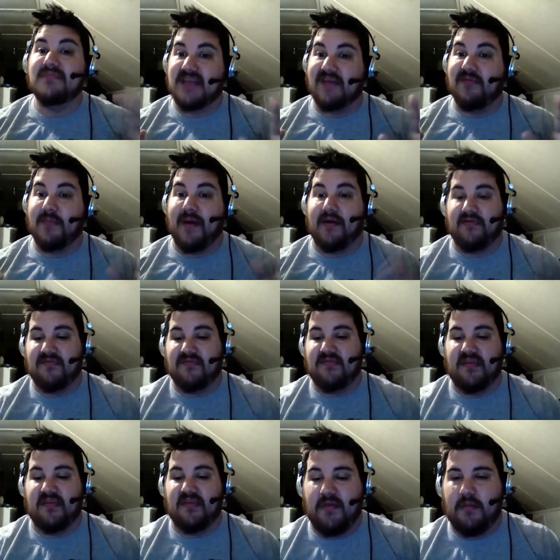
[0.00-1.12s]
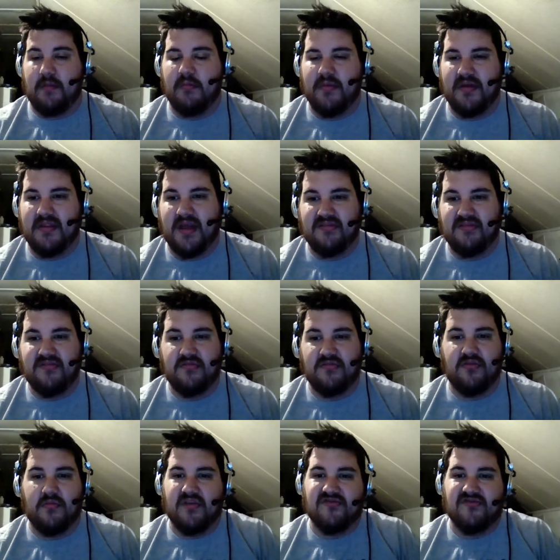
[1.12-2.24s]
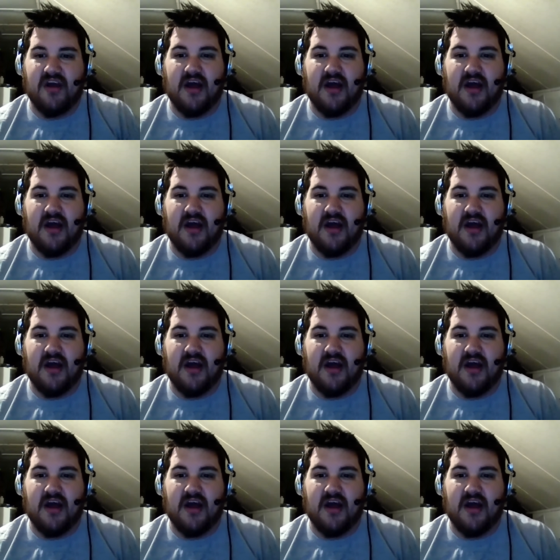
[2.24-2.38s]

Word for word: stuff about these people, but not too, too much.